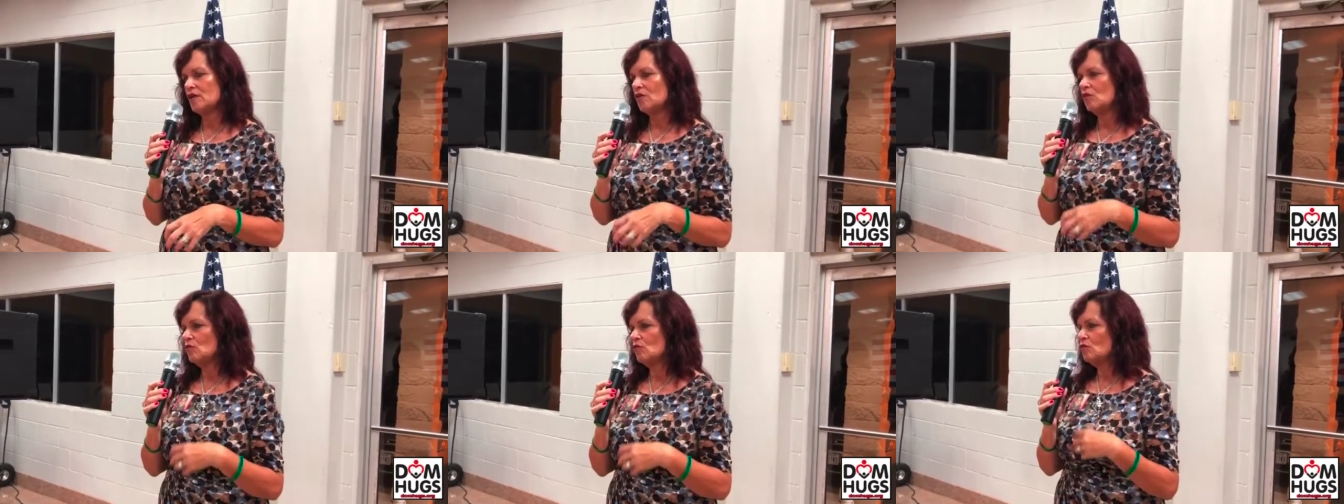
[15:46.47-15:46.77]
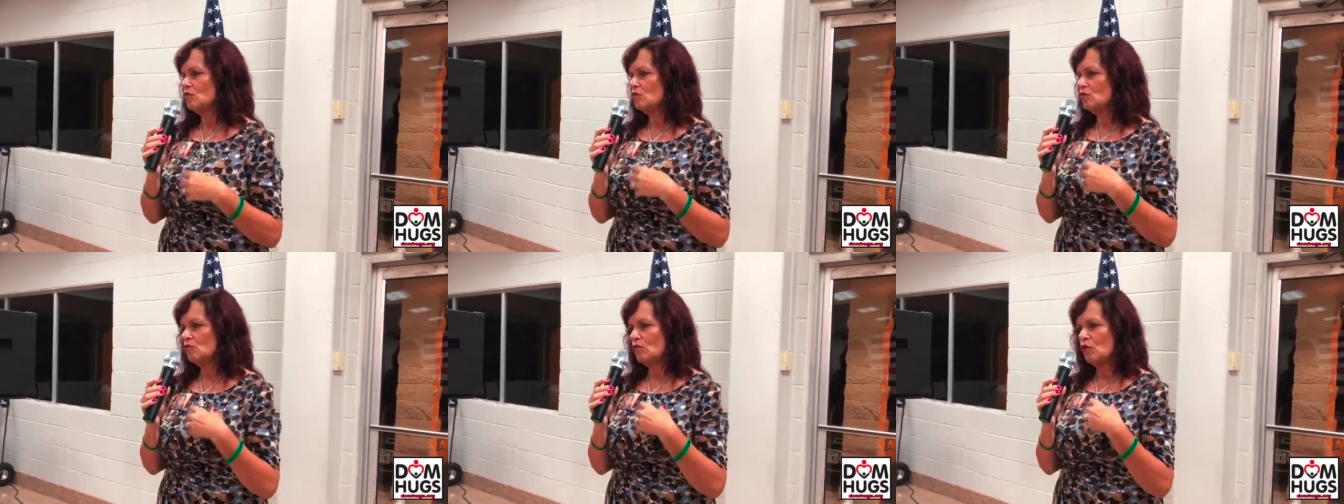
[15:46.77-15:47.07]

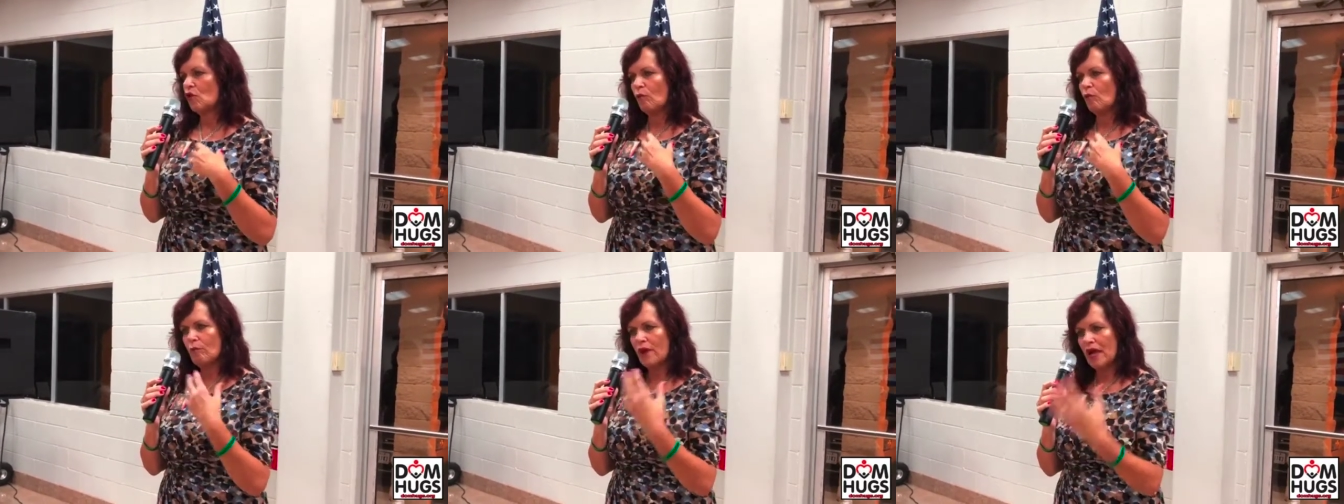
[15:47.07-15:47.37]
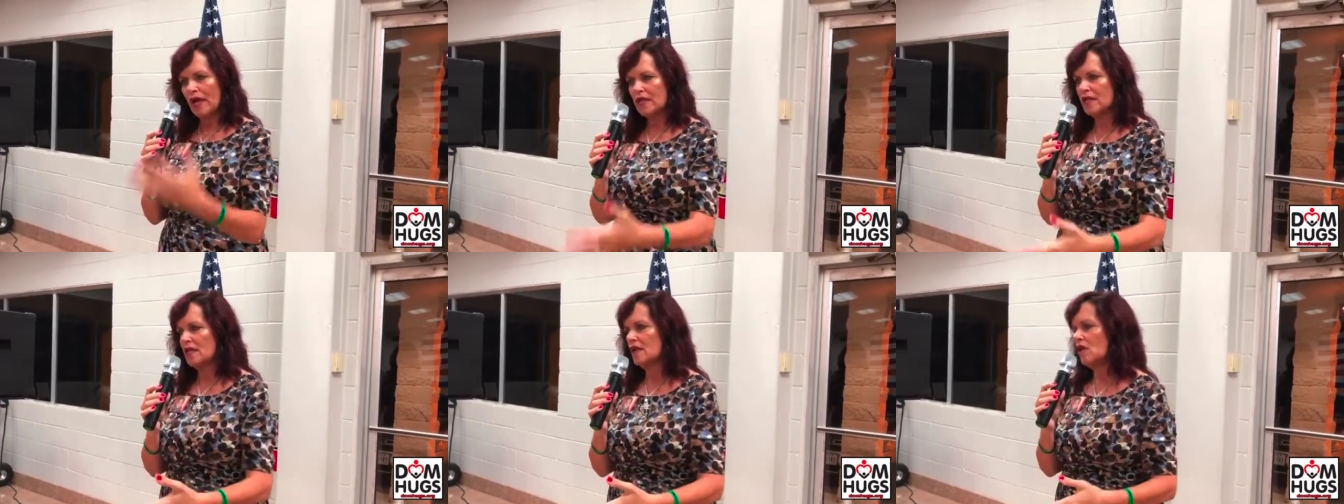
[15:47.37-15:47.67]
you
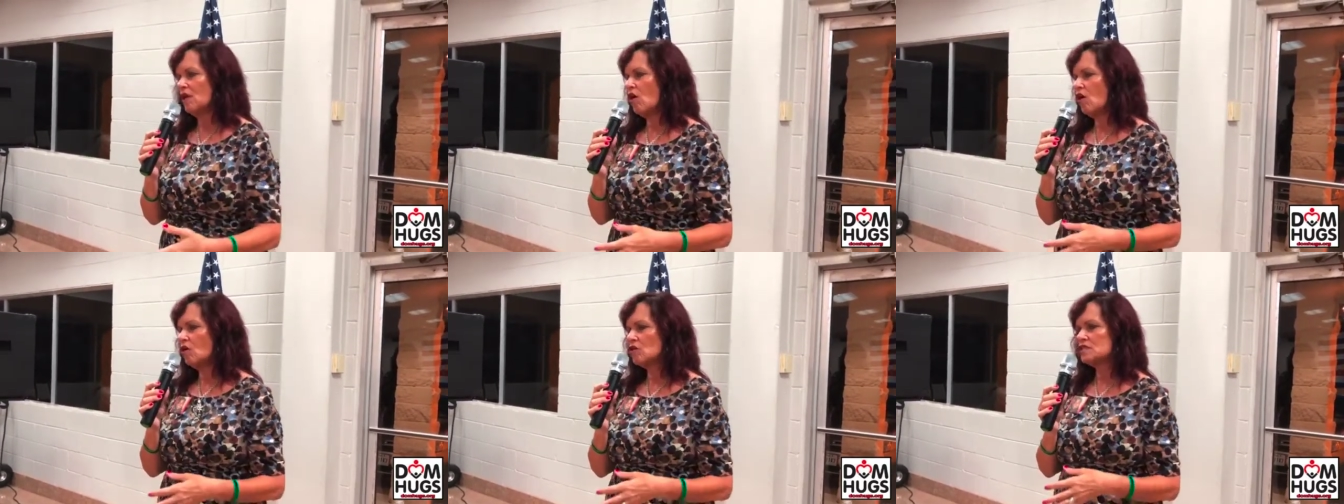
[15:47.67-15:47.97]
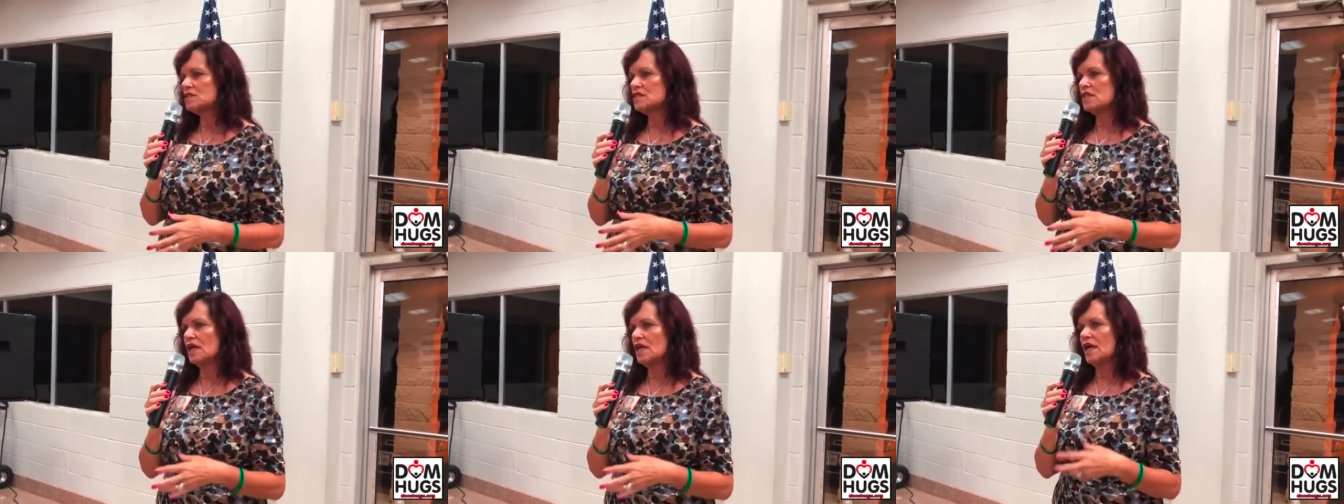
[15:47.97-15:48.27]
obey the
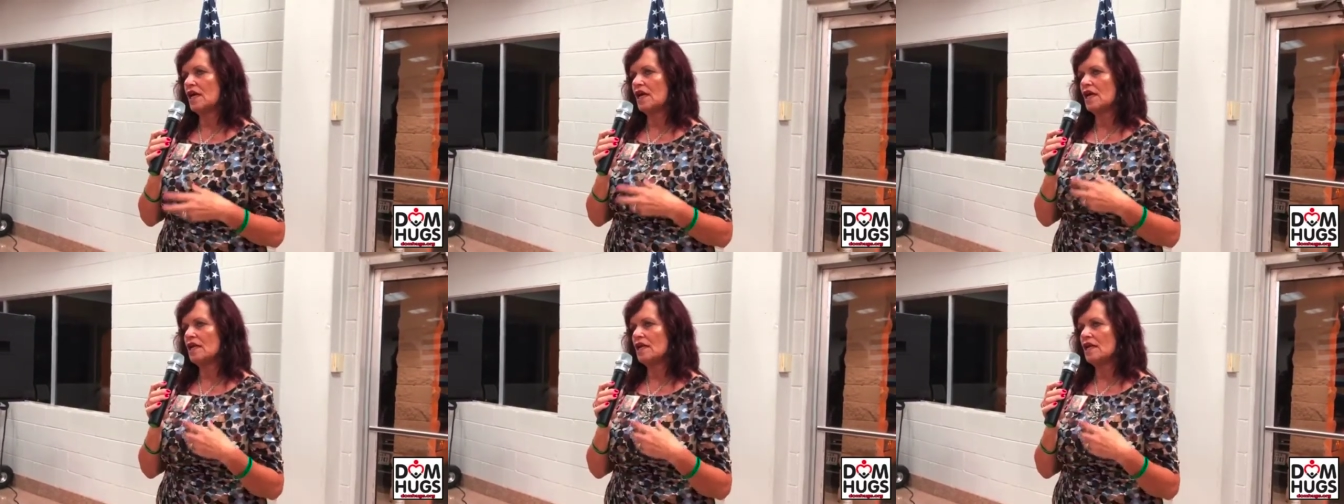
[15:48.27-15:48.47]
laws,